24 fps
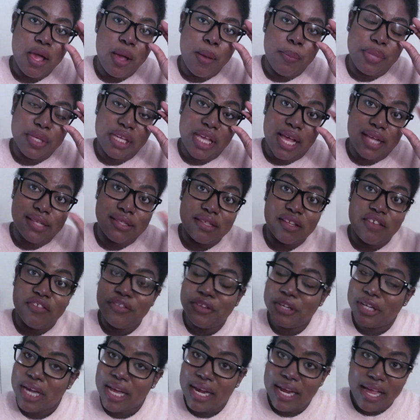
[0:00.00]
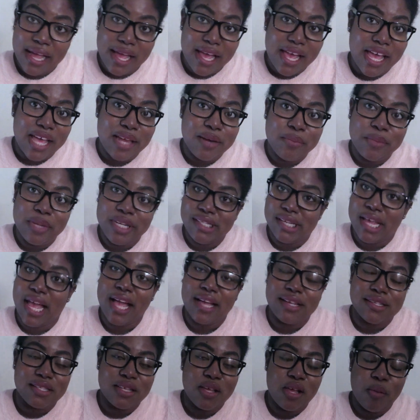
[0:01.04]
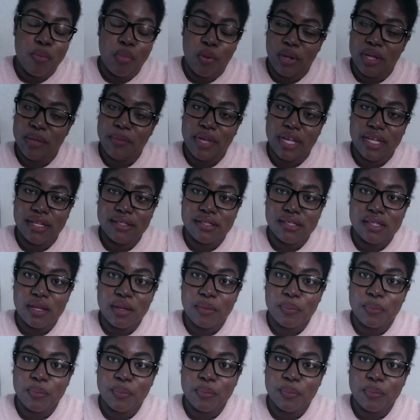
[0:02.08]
But yes, forgot I had my tax appointment.